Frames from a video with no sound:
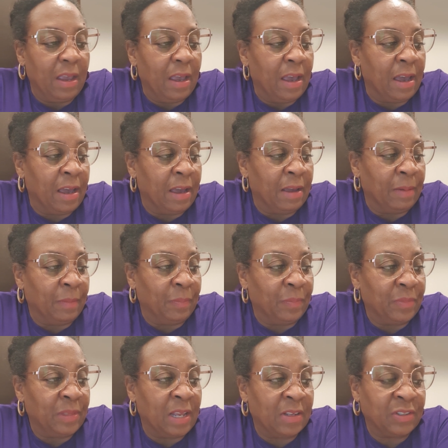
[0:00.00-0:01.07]

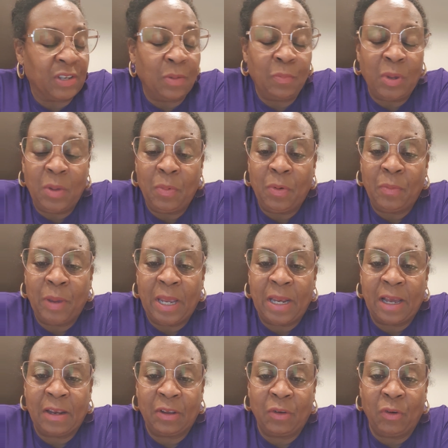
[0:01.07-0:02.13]
Now, some people may
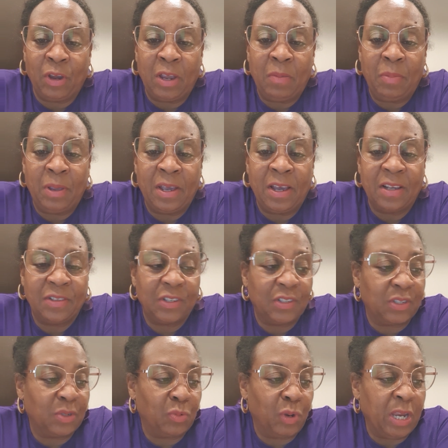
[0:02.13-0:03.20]
not agree because it's
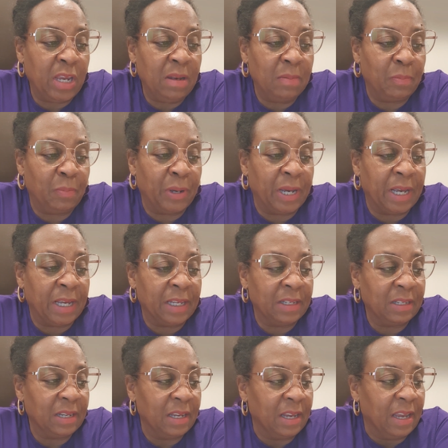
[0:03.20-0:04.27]
sweet,
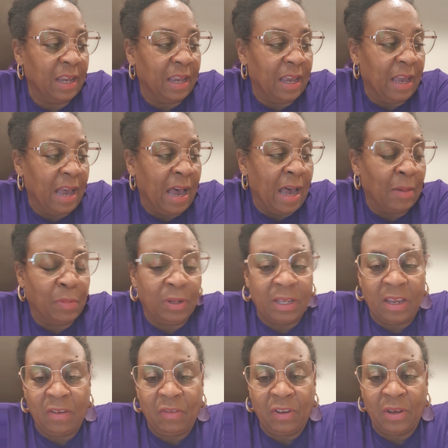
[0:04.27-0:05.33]
but I
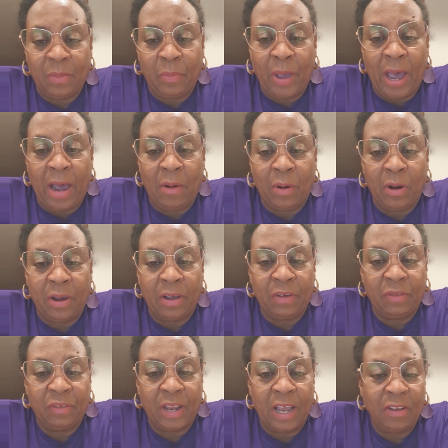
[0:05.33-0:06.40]
believe in the power
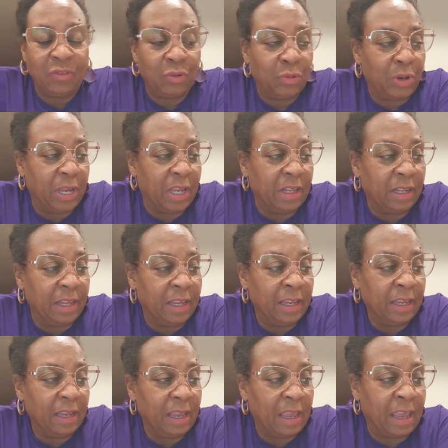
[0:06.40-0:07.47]
of natural
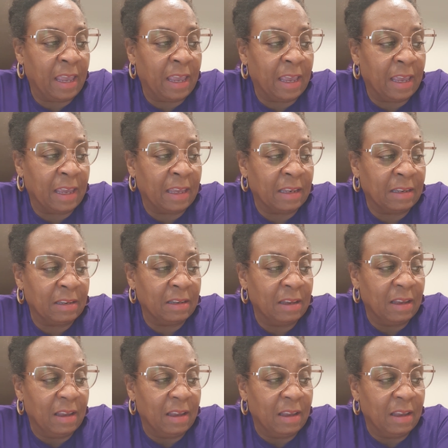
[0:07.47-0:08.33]
healing, and